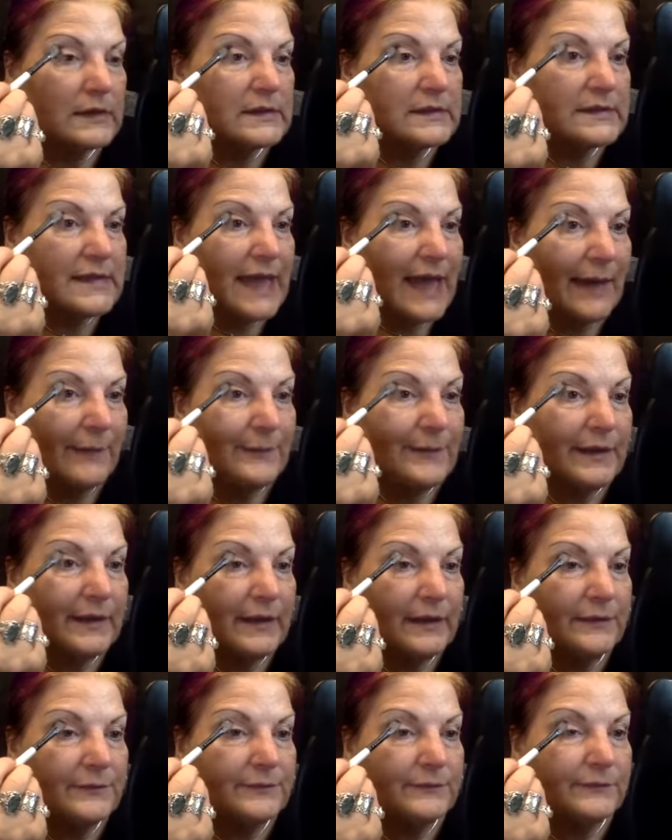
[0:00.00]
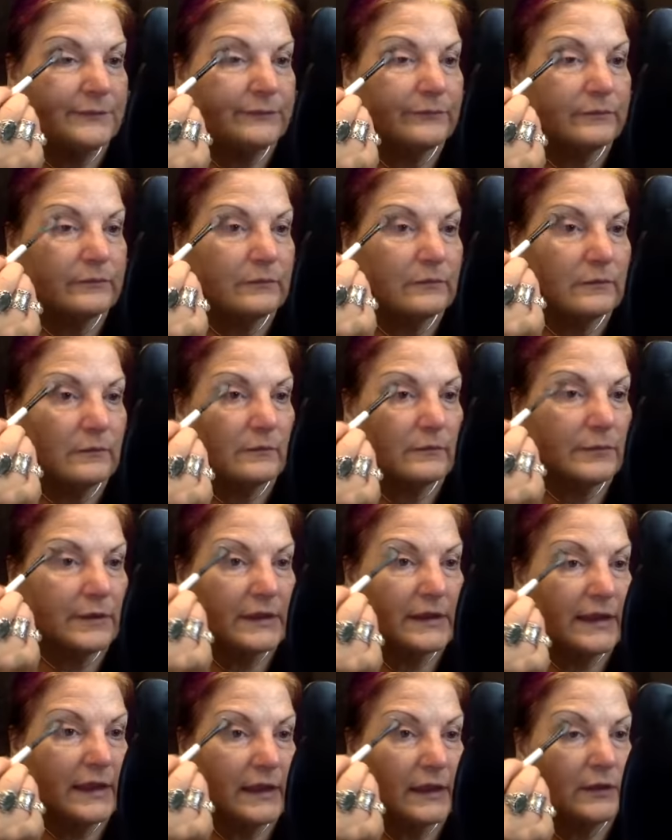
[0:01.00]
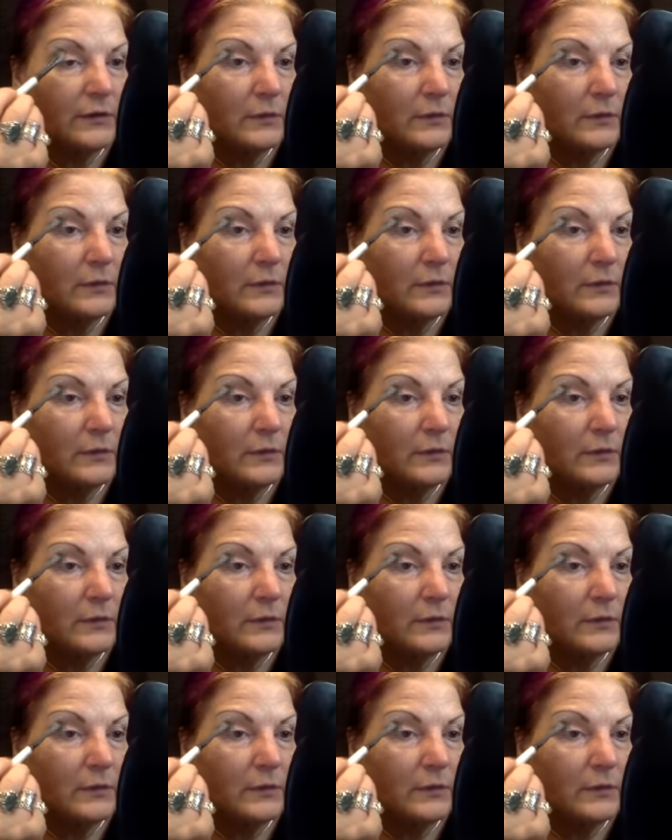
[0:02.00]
tap it, but then